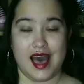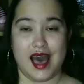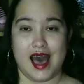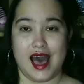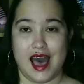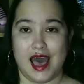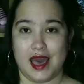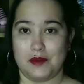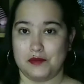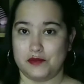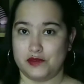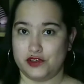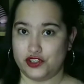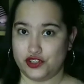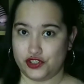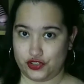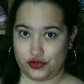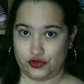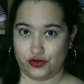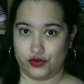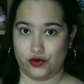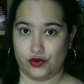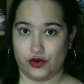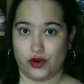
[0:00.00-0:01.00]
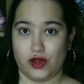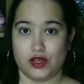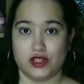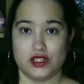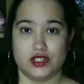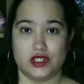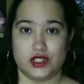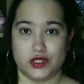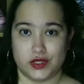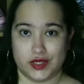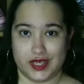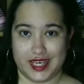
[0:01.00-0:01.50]
I'm sure
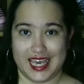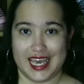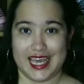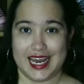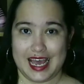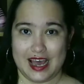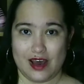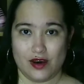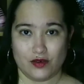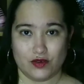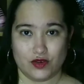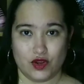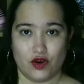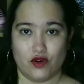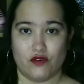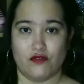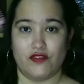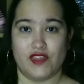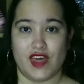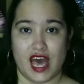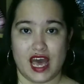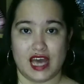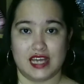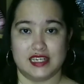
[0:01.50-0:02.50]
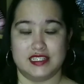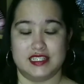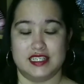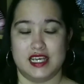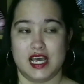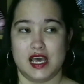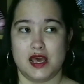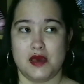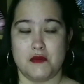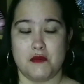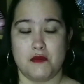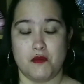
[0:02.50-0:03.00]
to get out of that
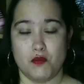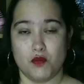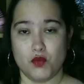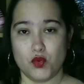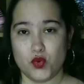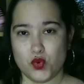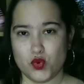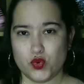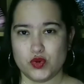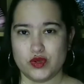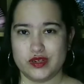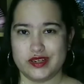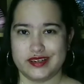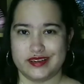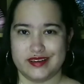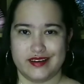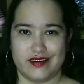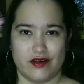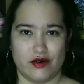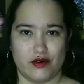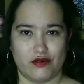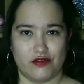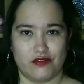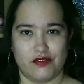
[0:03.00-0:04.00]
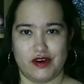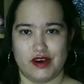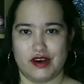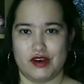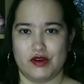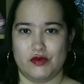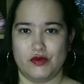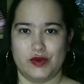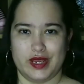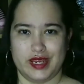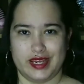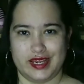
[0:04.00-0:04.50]
mood of
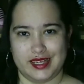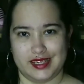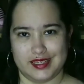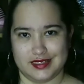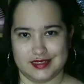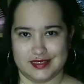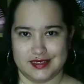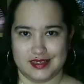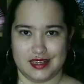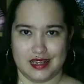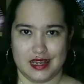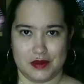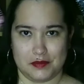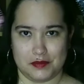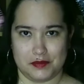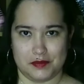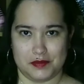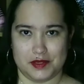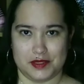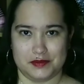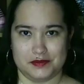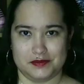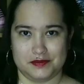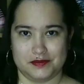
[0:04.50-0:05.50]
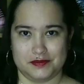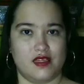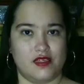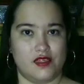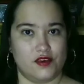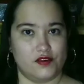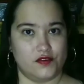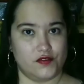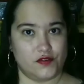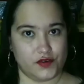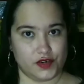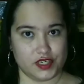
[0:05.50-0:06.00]
a reading slump.
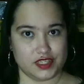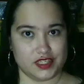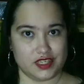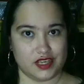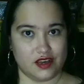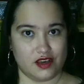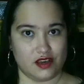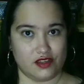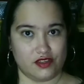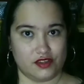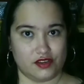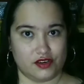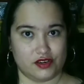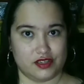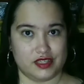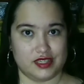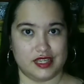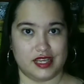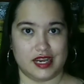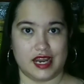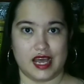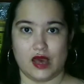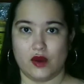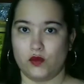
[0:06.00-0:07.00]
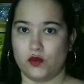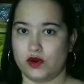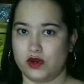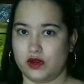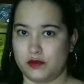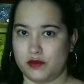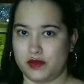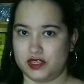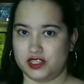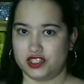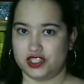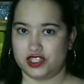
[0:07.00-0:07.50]
The first author that I
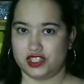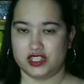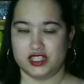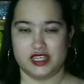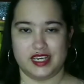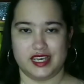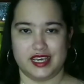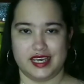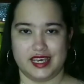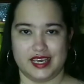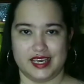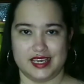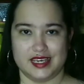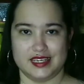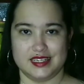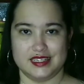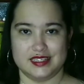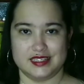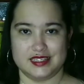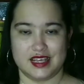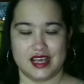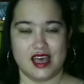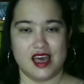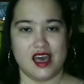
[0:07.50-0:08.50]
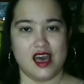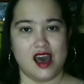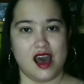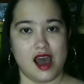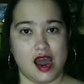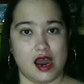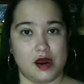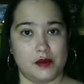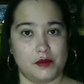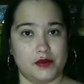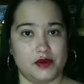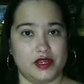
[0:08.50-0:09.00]
want to mention is
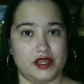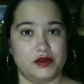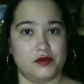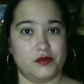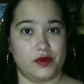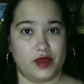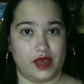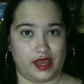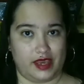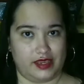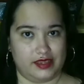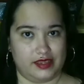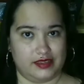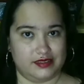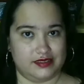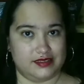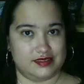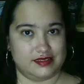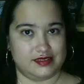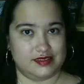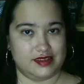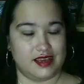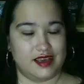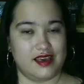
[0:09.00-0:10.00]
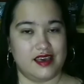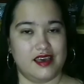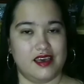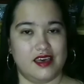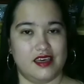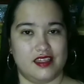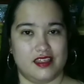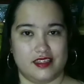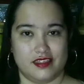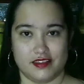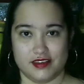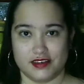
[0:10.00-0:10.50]
Harmony Reigns.
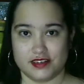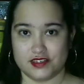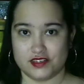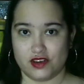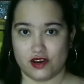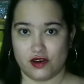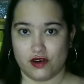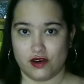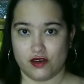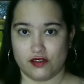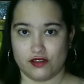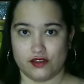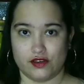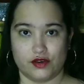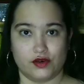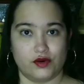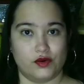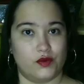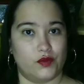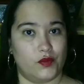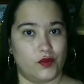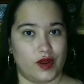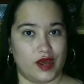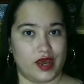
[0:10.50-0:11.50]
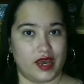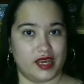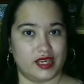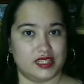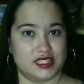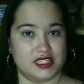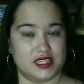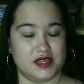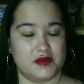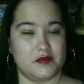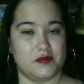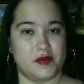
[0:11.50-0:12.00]
This author
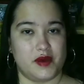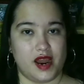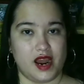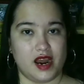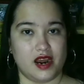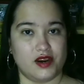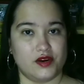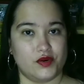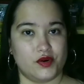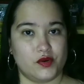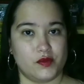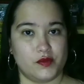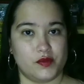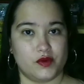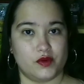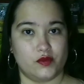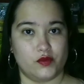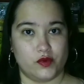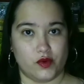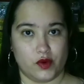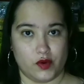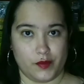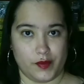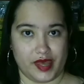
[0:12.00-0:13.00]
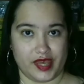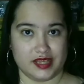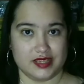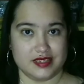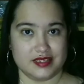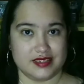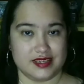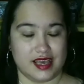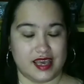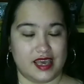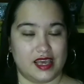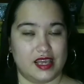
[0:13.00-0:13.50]
writes paranormal
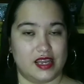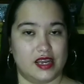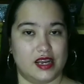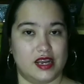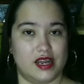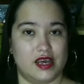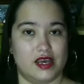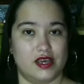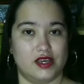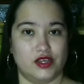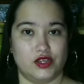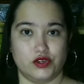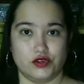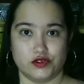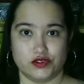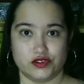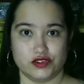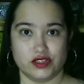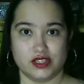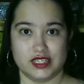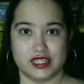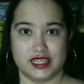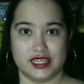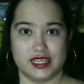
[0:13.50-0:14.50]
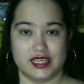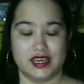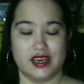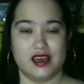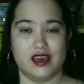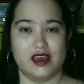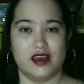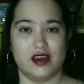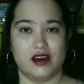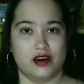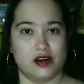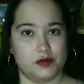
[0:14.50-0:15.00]
romance, and usually
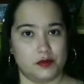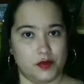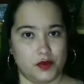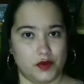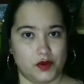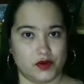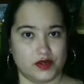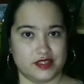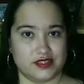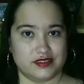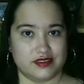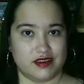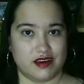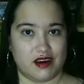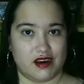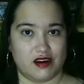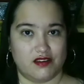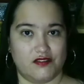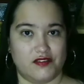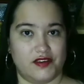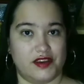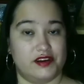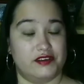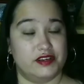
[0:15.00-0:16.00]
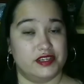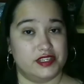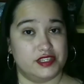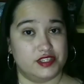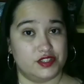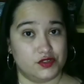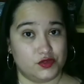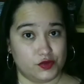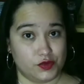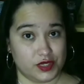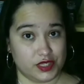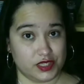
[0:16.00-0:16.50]
her books are very
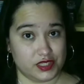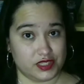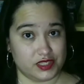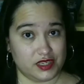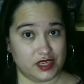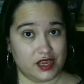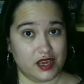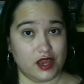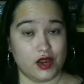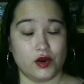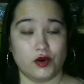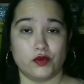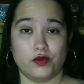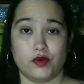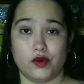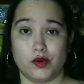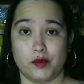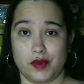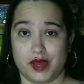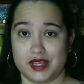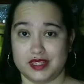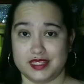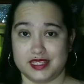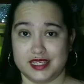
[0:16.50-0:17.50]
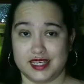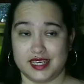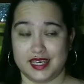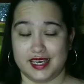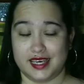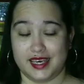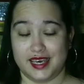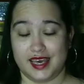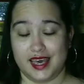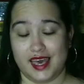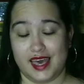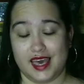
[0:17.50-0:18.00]
sweet,
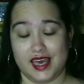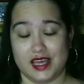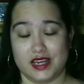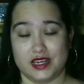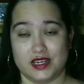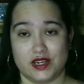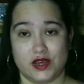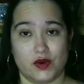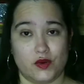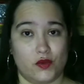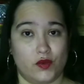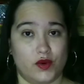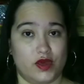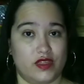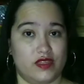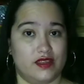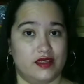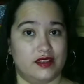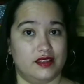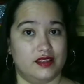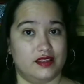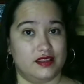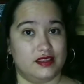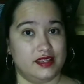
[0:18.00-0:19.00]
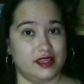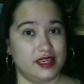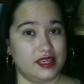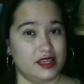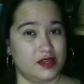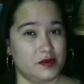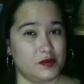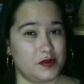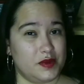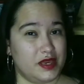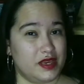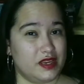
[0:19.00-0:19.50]
romantic, and with a
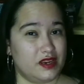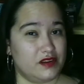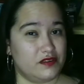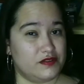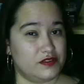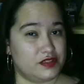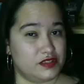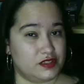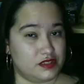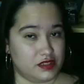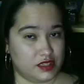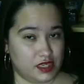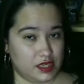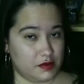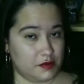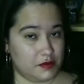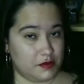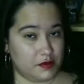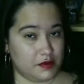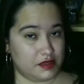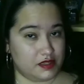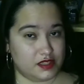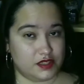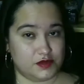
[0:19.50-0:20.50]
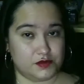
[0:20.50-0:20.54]
little bit of steam